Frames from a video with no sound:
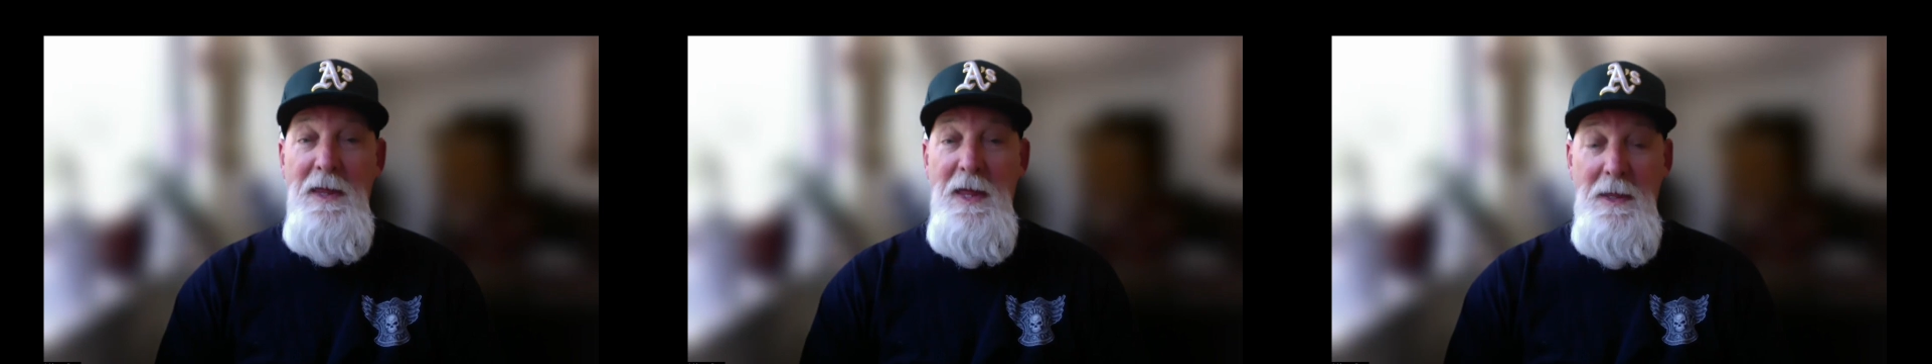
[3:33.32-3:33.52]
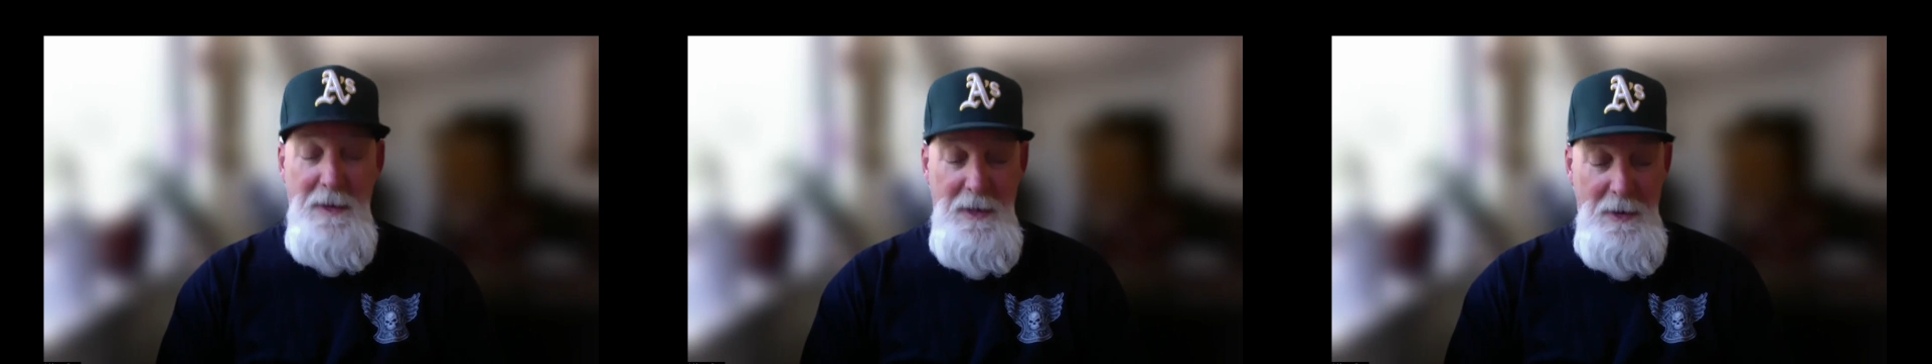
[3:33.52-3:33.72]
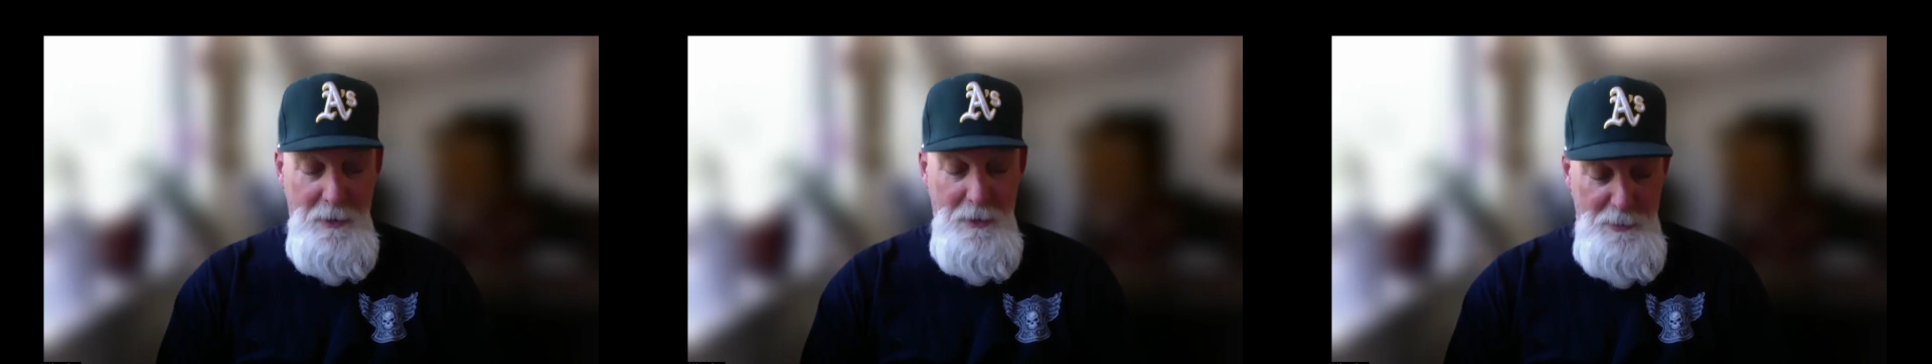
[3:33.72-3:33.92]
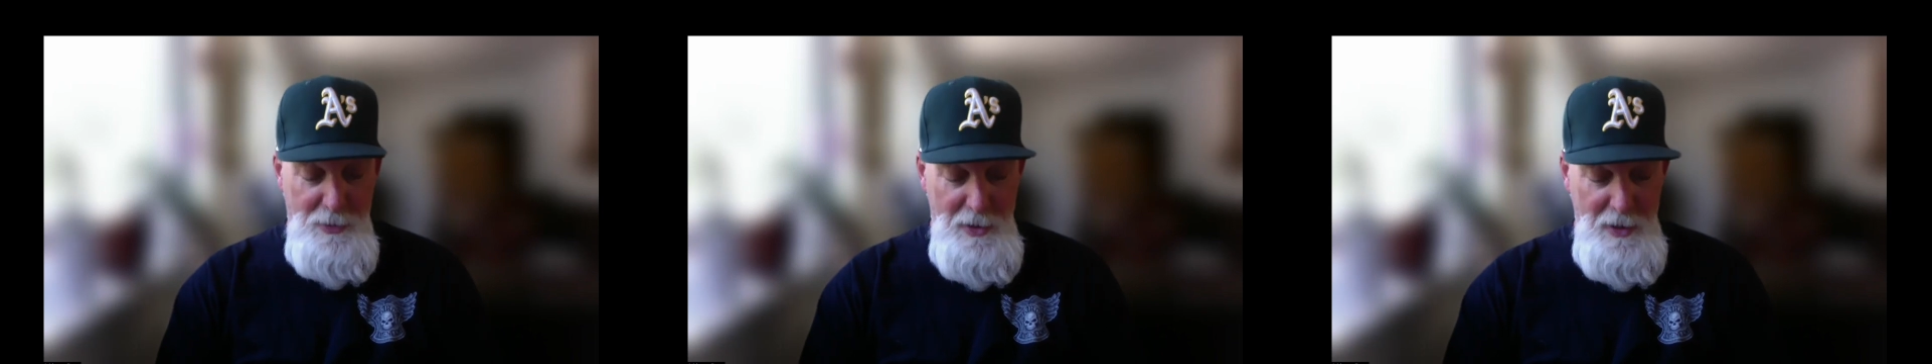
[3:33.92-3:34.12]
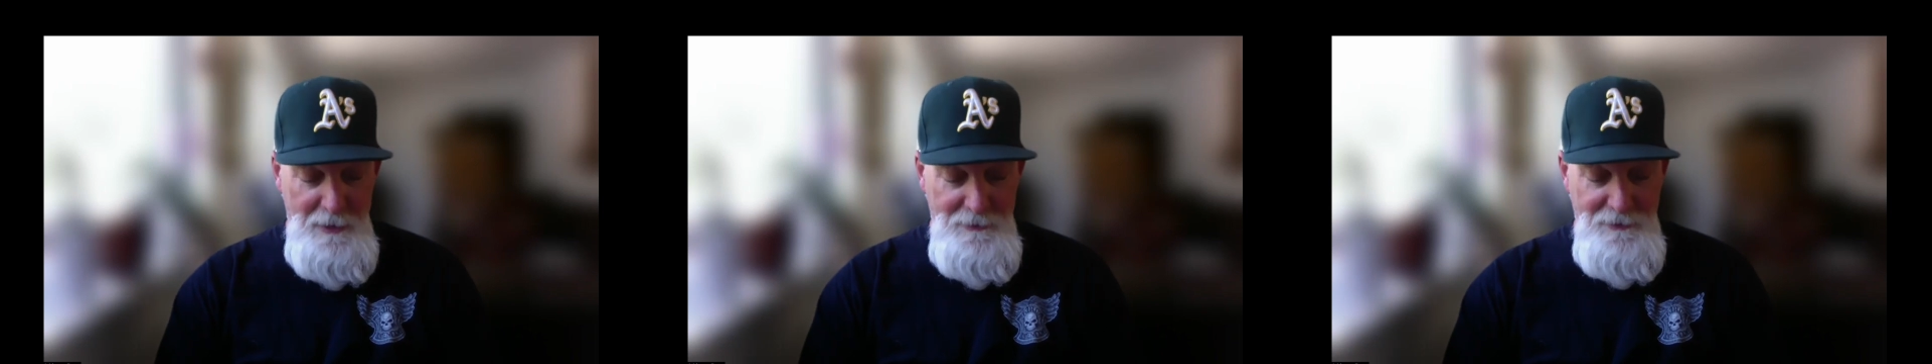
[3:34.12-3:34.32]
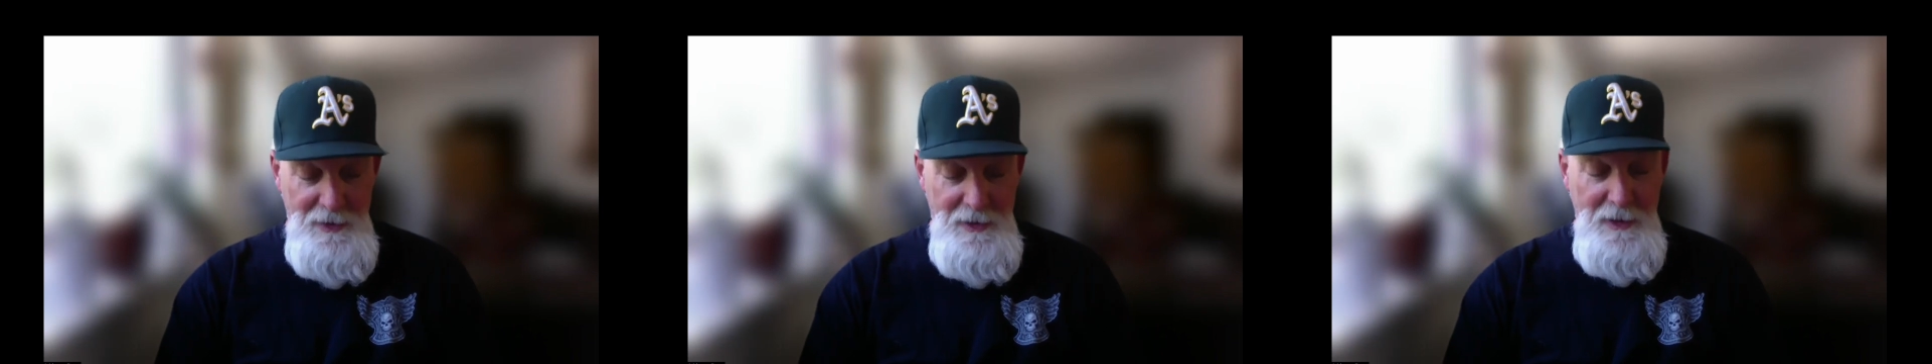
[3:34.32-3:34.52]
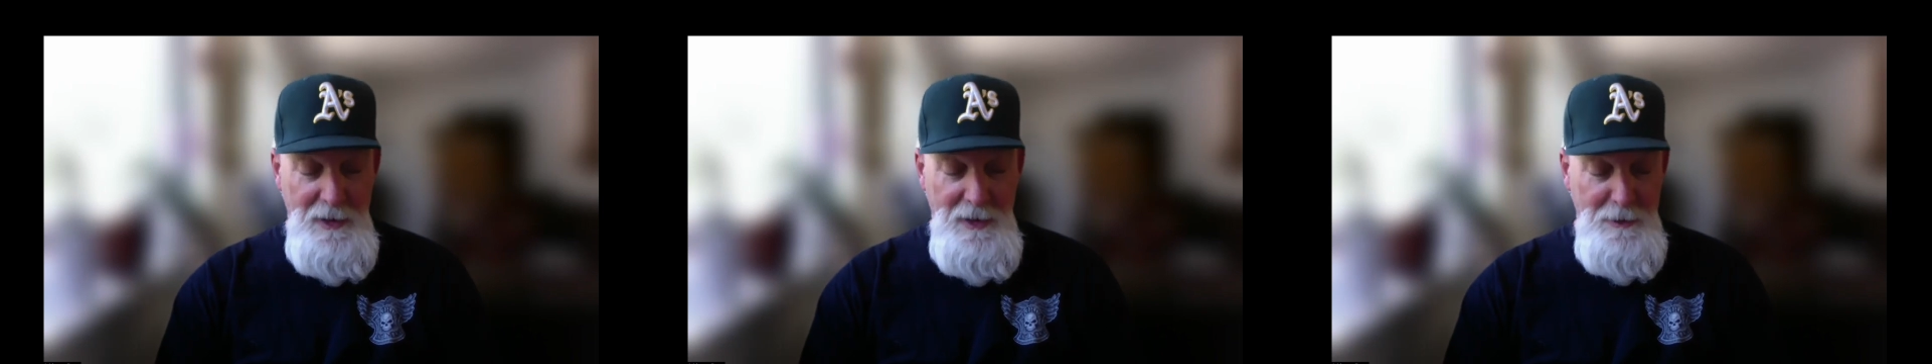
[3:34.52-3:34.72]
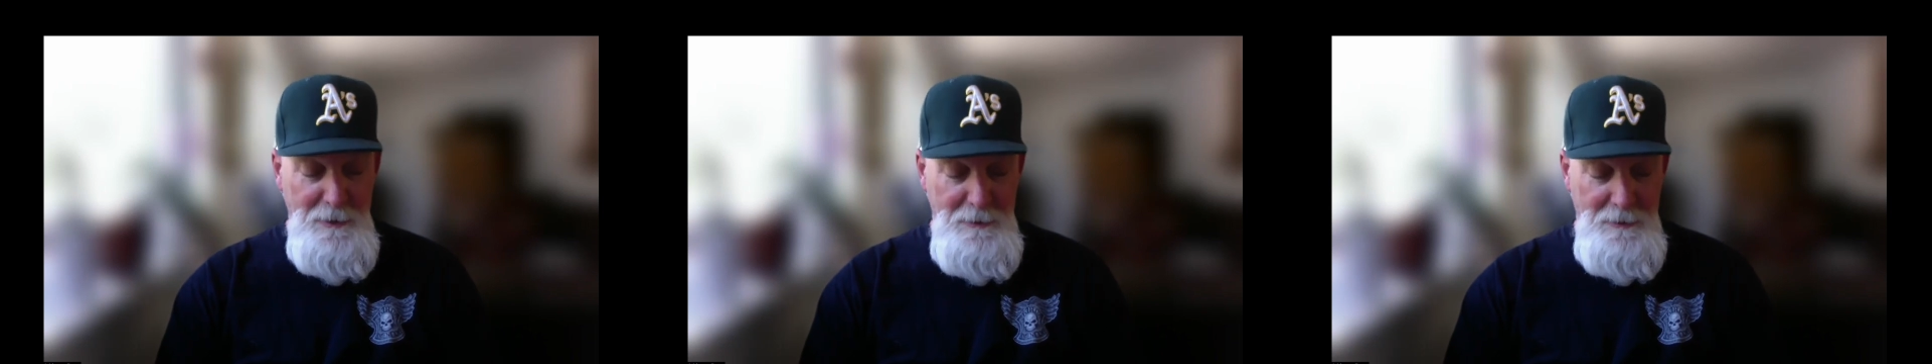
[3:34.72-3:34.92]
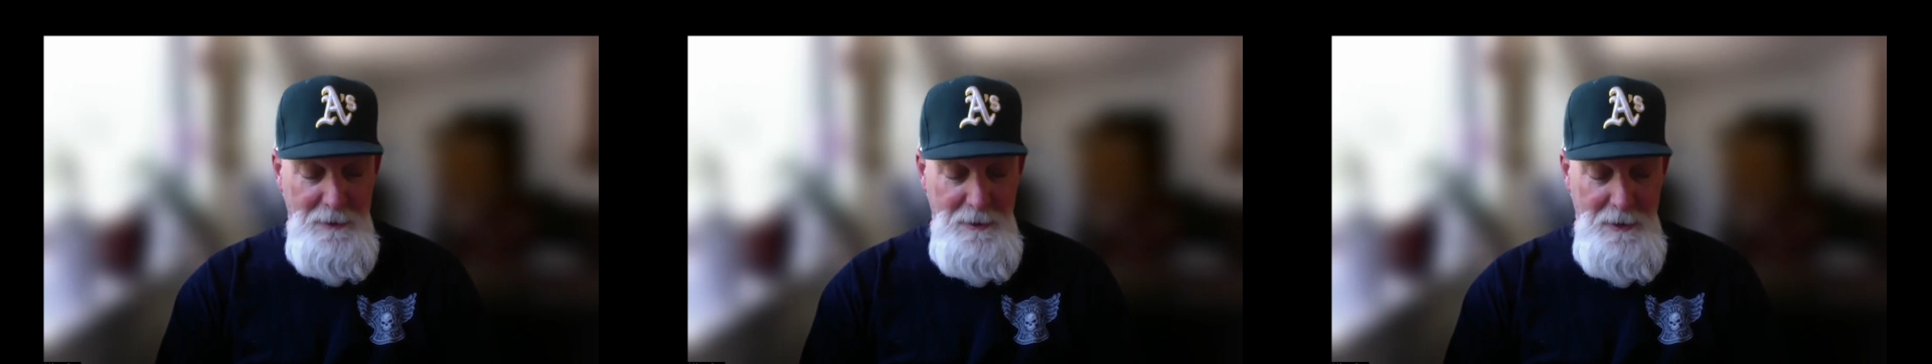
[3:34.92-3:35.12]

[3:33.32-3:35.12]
that they were part of it, you know?